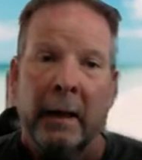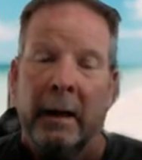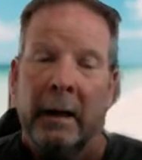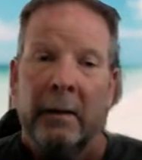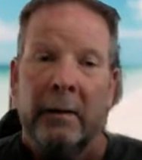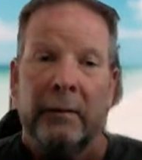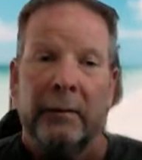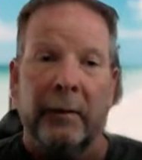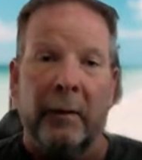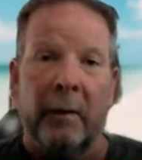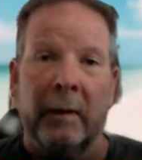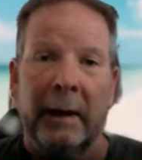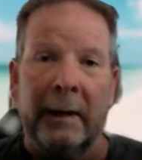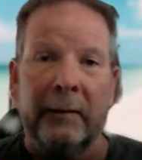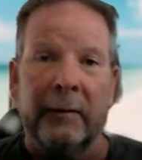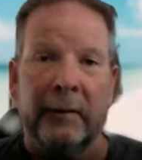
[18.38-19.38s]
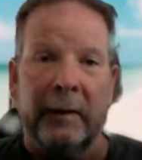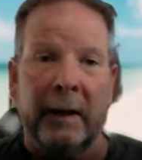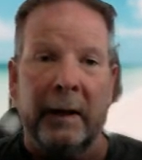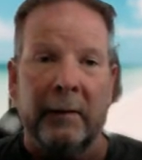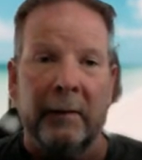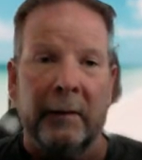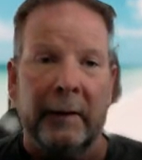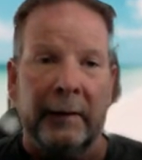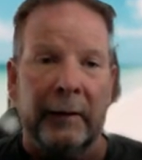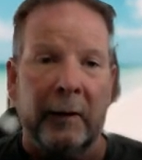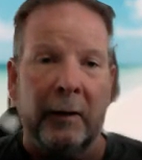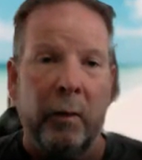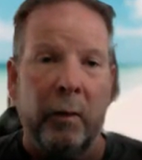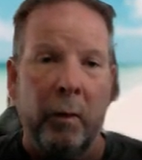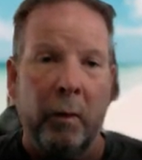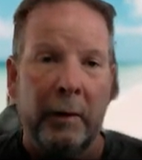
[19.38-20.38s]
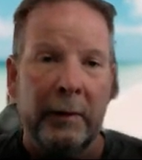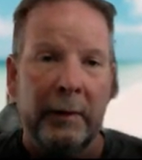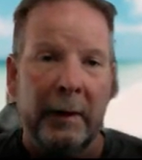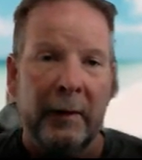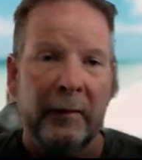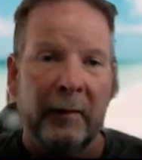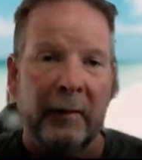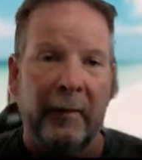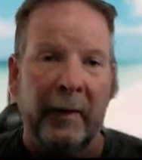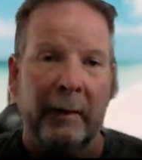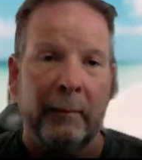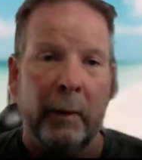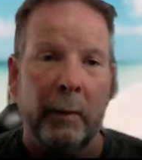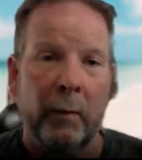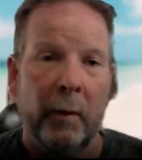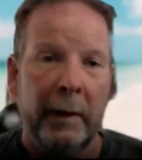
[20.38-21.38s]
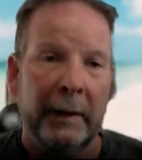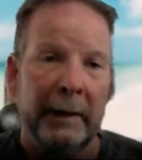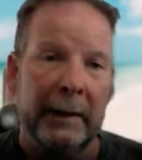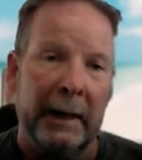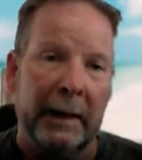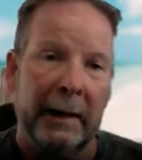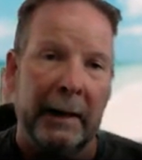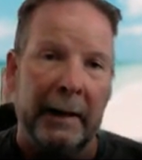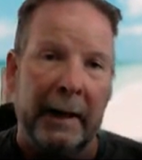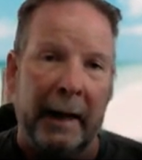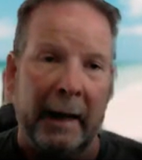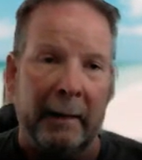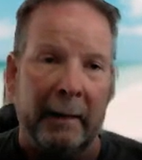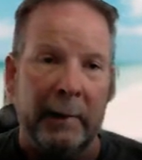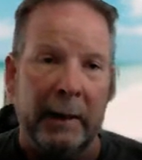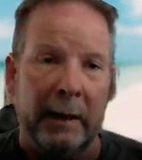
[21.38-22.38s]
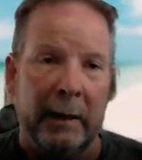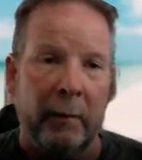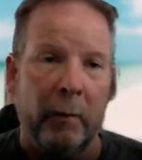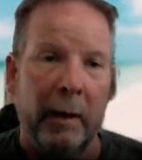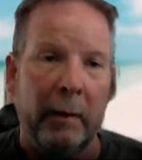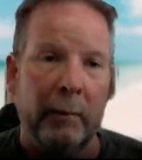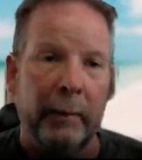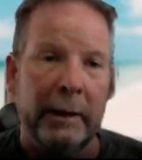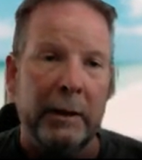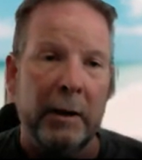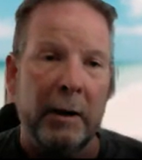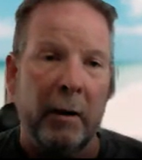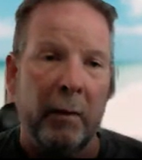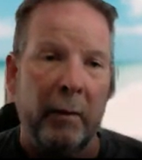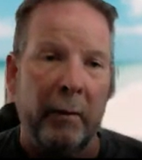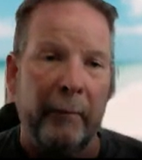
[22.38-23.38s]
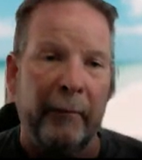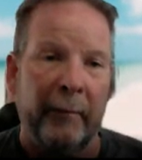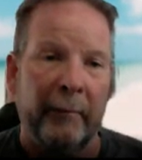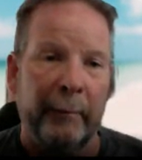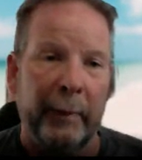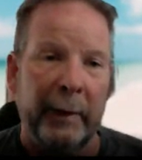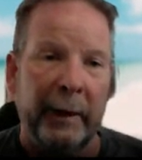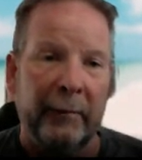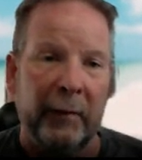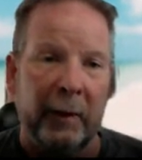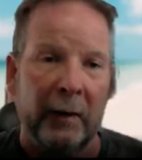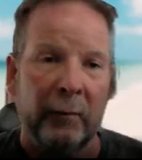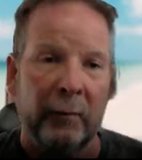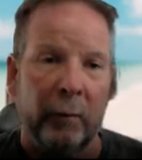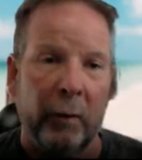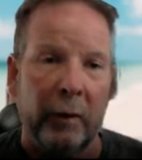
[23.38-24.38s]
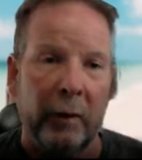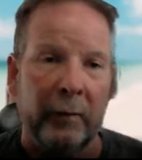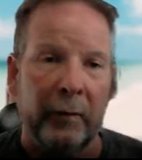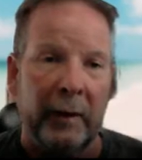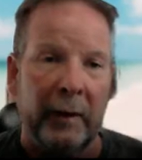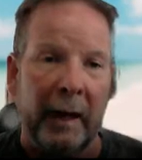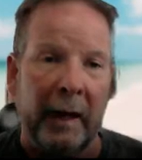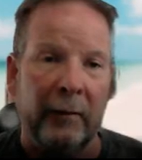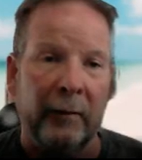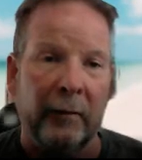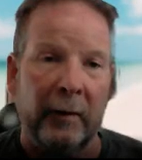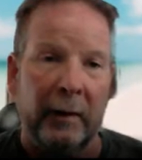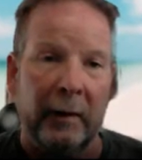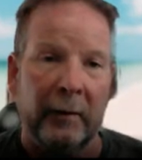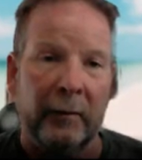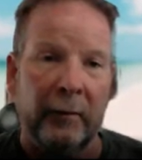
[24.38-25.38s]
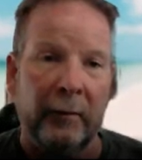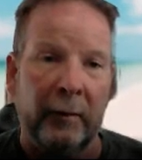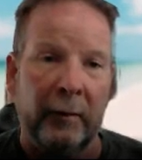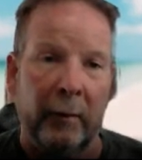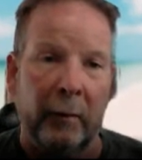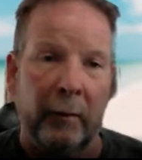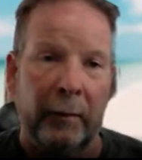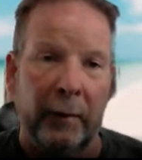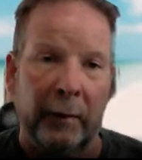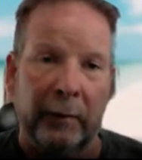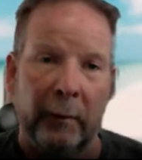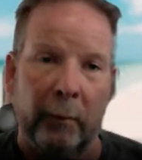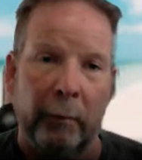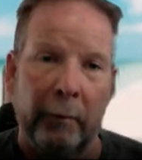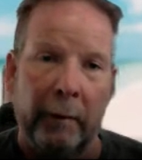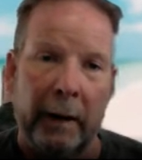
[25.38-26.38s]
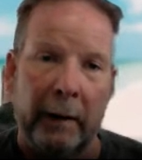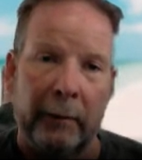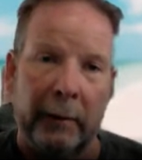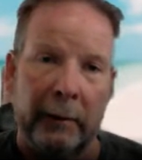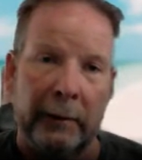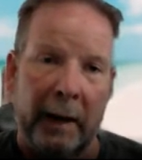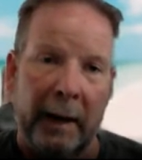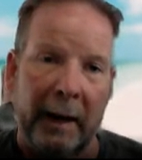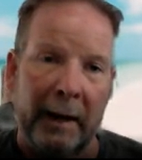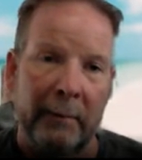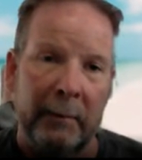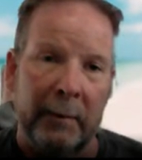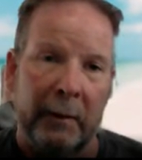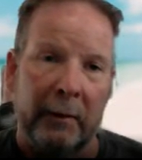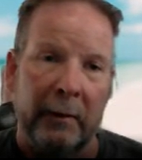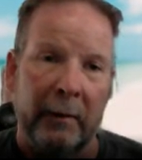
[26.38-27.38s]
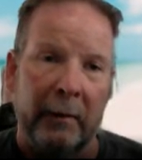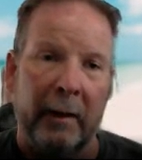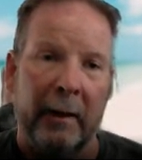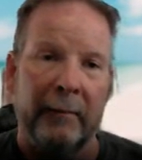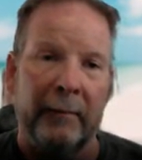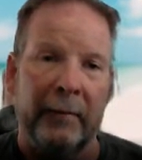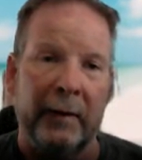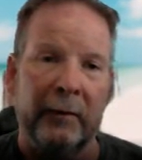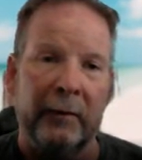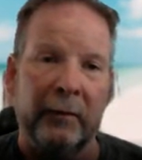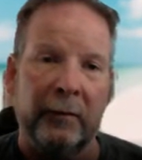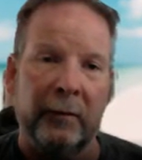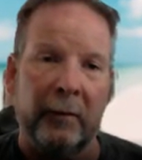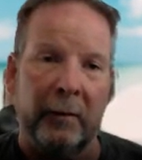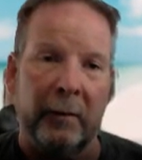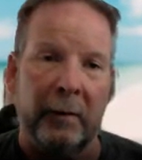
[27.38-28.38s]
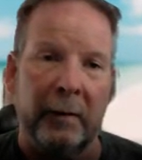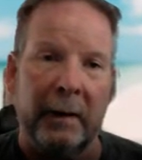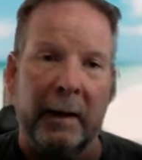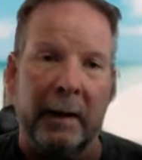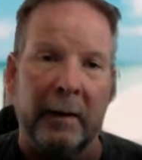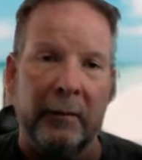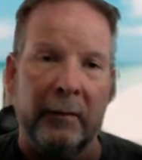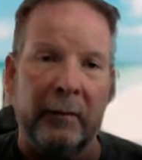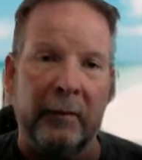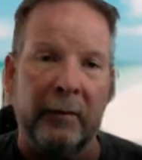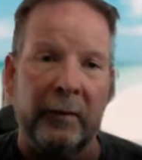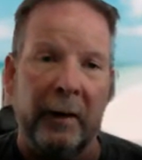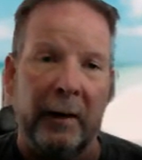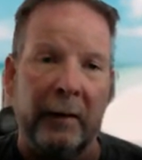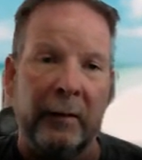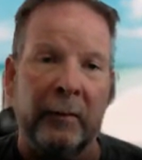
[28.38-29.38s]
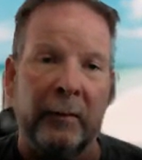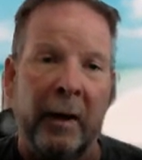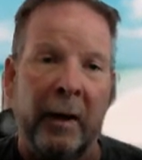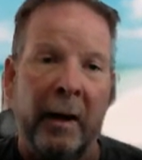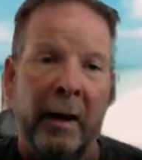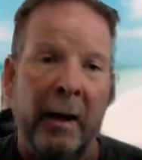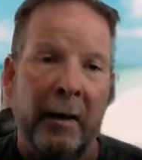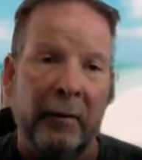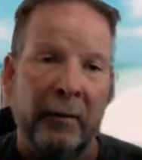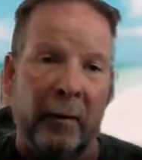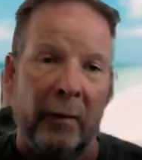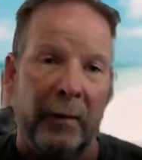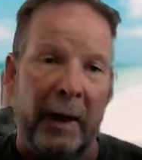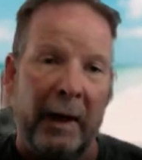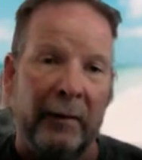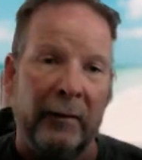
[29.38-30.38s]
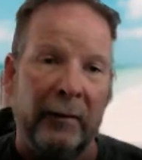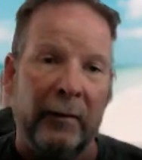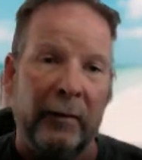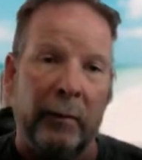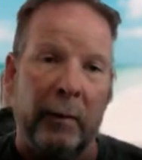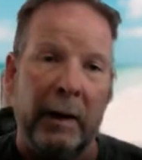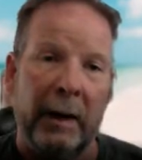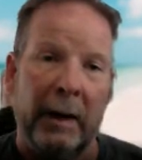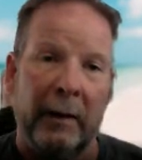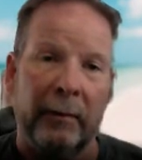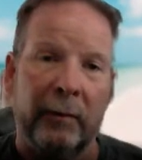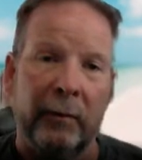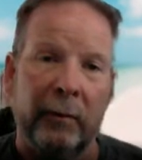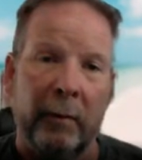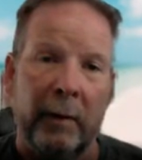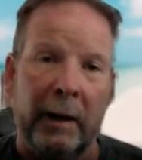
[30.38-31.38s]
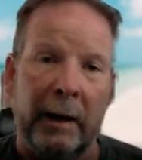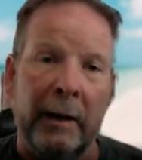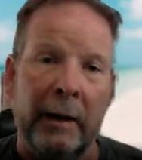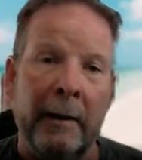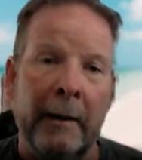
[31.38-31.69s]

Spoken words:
So let's take a look at the coordinates of M. We want to get at M here. Well, we know from previous work that SE is 2, that the diameter of this circle is 6, so that's 3 and 3.